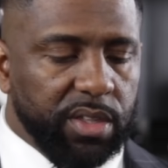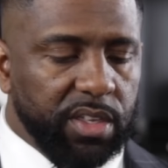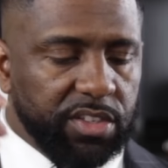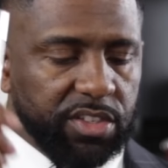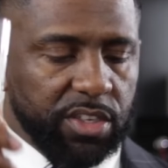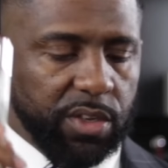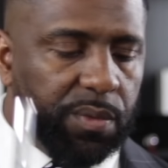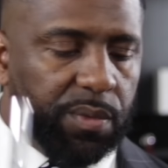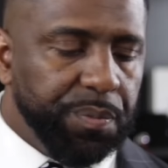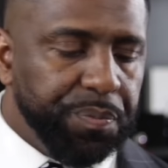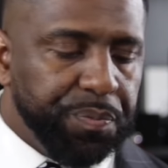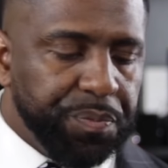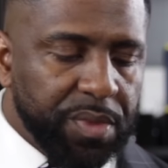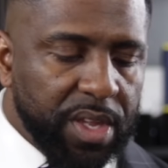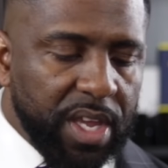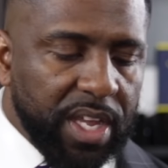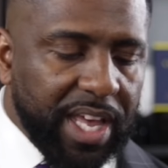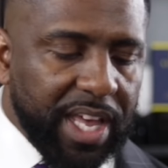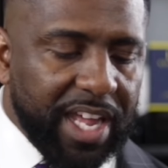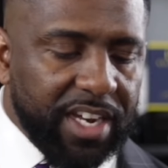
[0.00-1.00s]
So
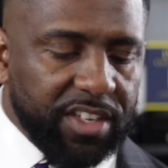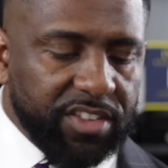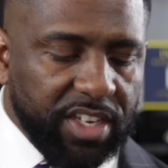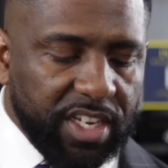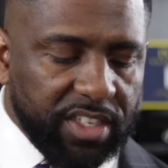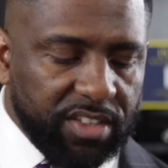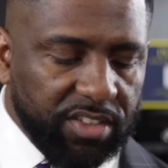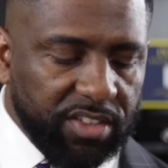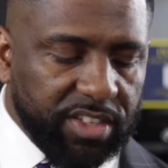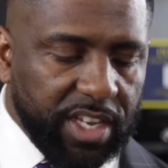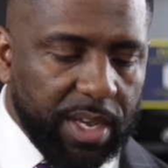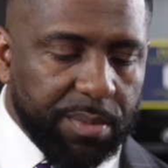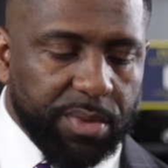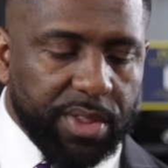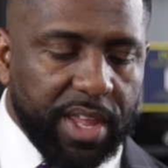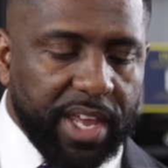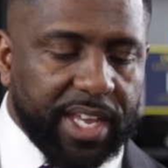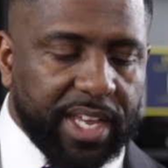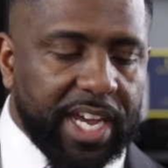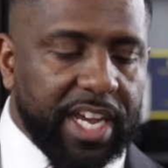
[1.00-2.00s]
got a chance to sample
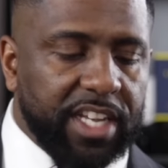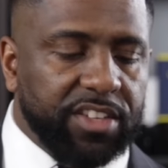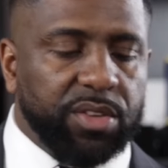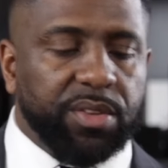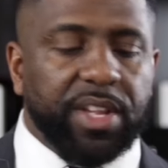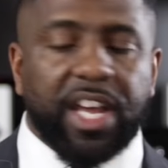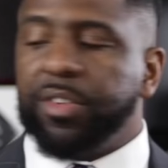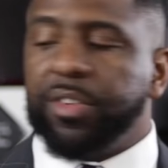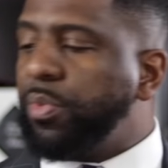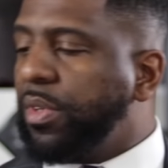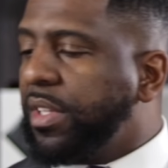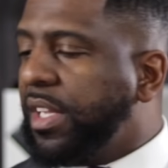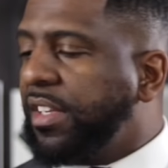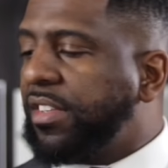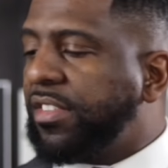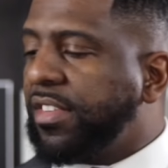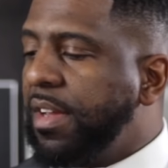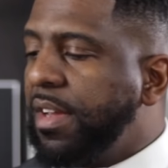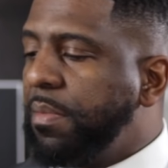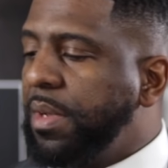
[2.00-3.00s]
that, guy. So that's what they
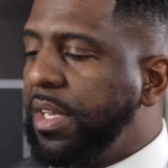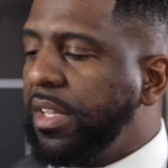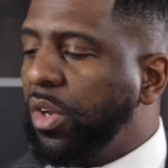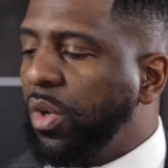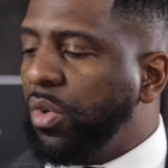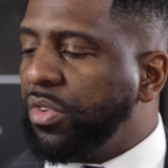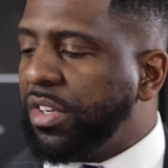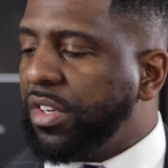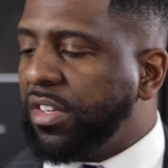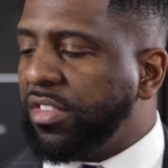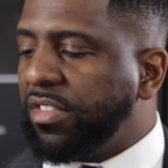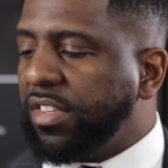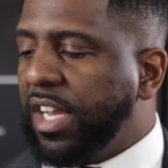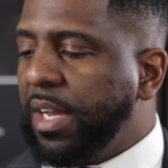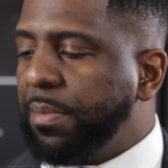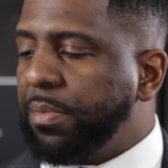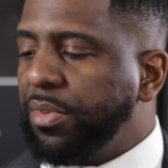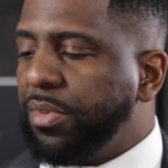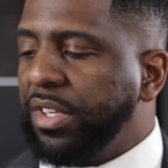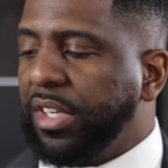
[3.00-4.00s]
sent me. Those are the
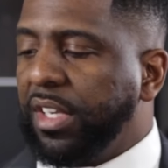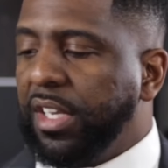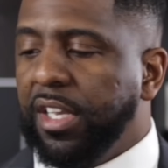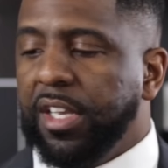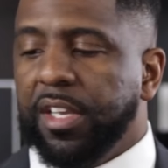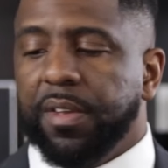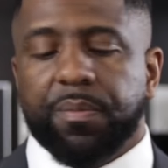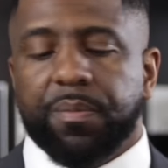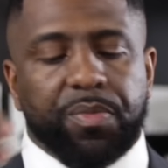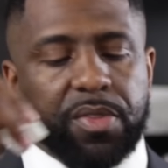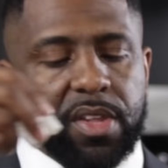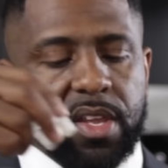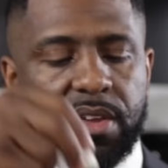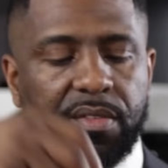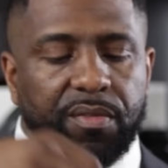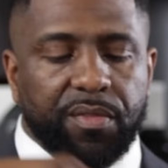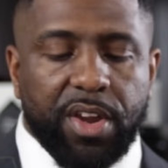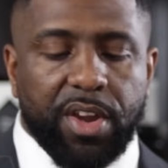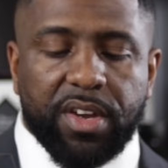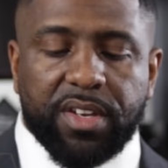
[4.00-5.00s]
samples. Again,
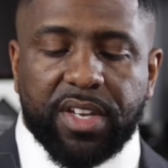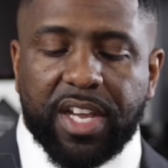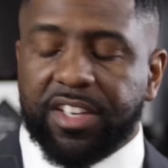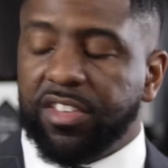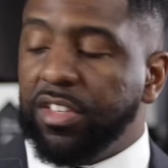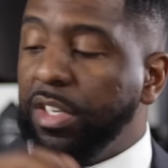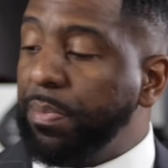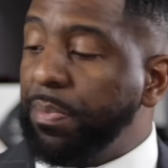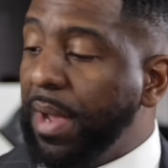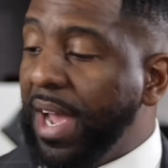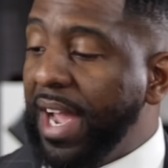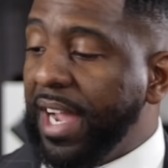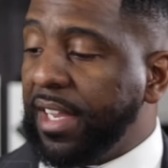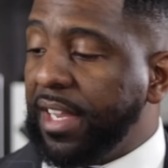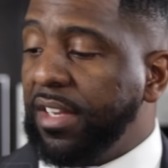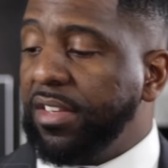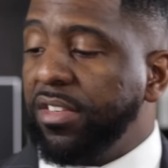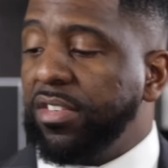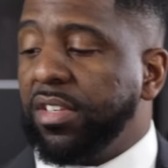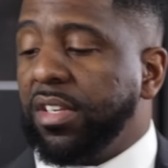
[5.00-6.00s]
very nicely
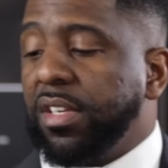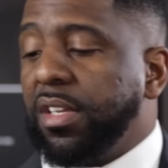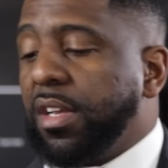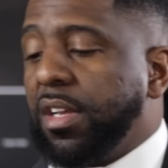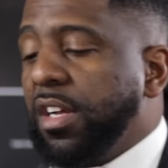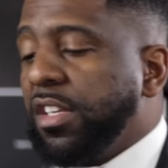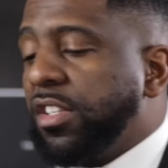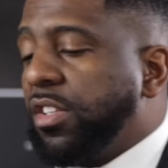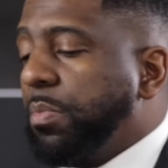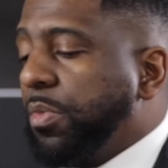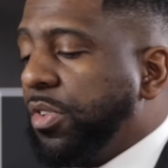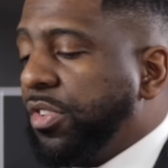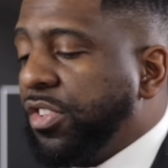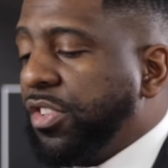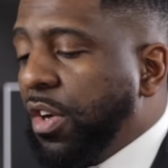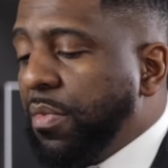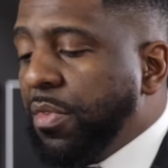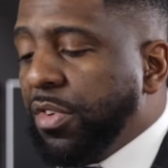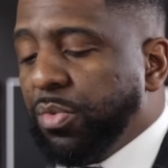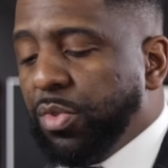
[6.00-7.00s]
packaged. Customer
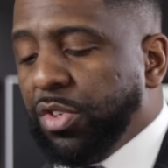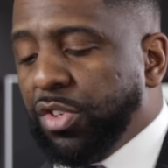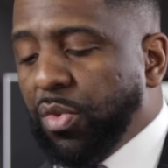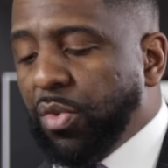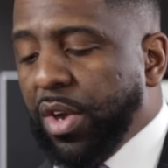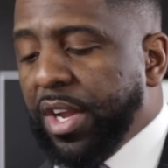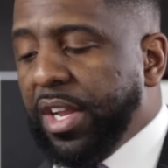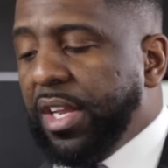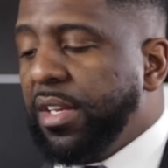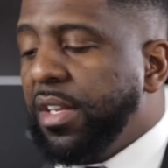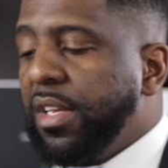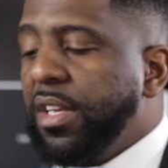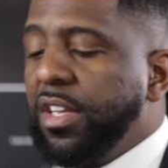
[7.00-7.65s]
service was great.